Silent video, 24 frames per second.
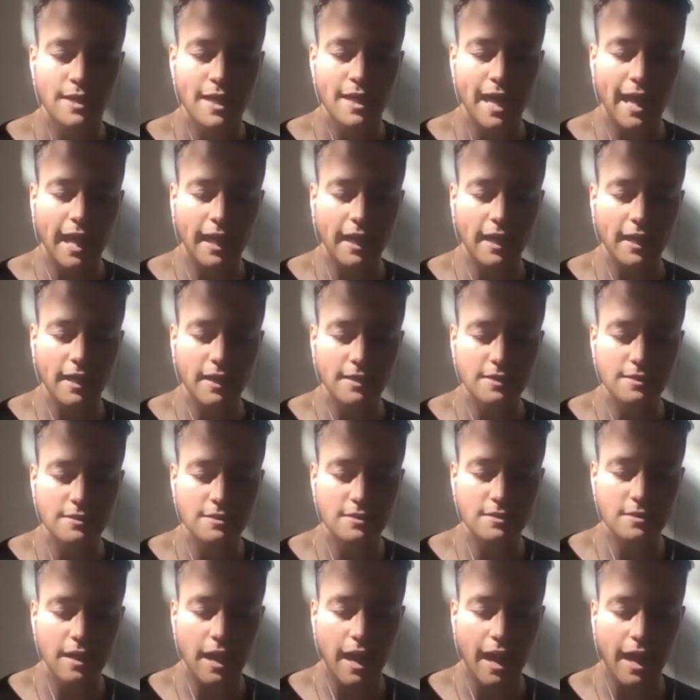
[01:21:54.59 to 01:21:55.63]

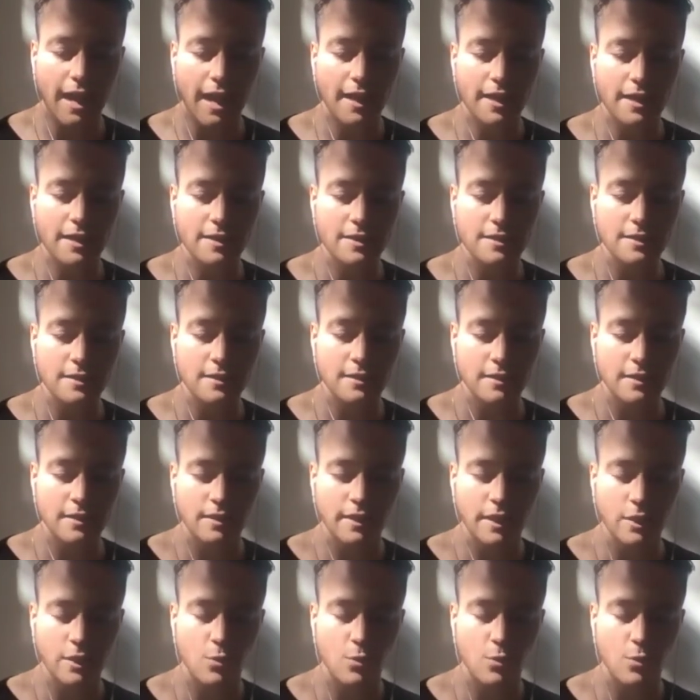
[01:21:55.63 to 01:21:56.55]
And I, like,